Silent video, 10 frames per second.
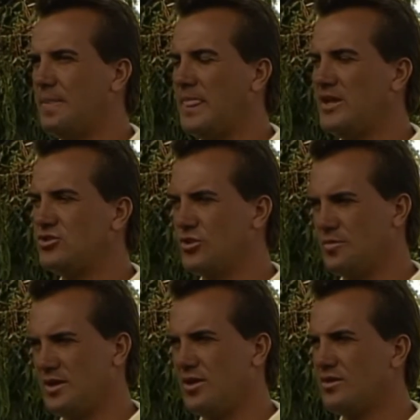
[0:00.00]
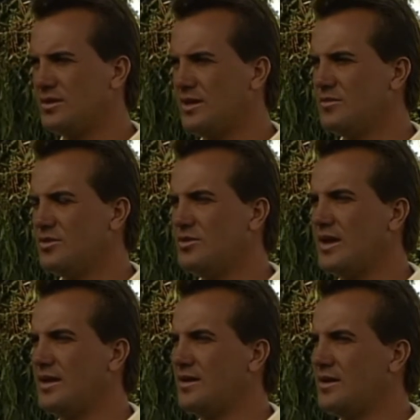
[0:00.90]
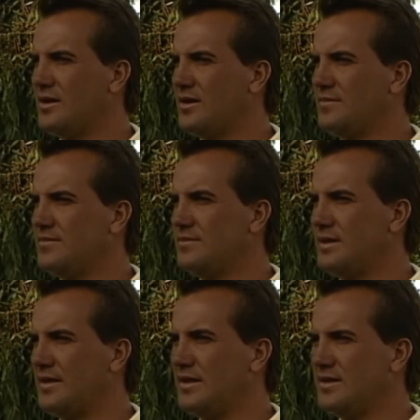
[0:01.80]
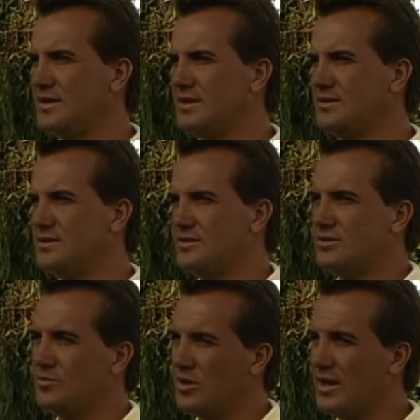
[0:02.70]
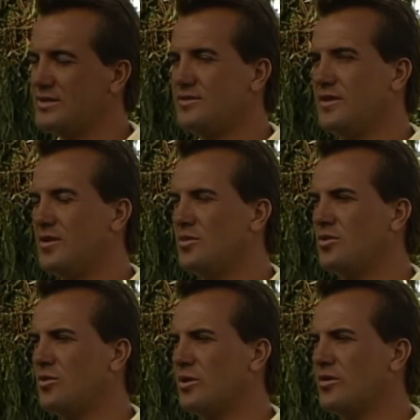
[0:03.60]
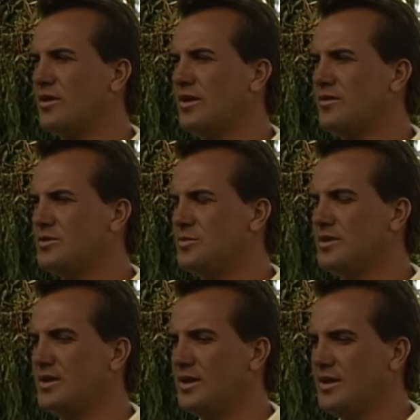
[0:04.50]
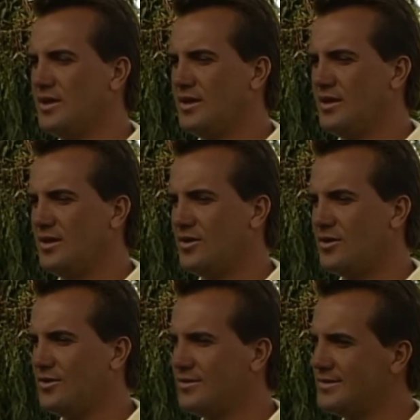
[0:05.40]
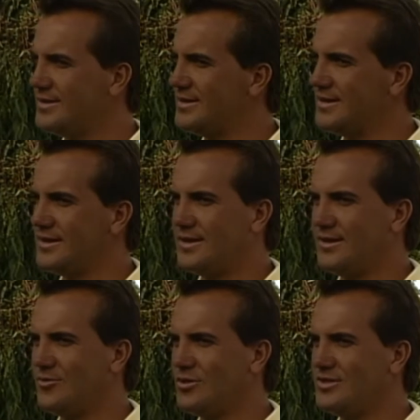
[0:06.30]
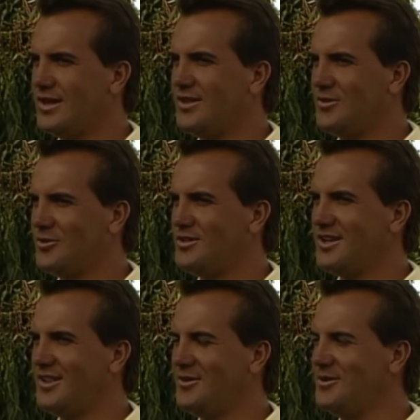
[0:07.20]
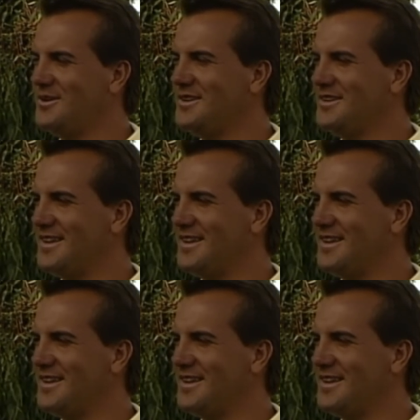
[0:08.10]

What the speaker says: it took me a long time to do that. I think it takes, some guys develop a little quicker than others, but you know, once I learned it,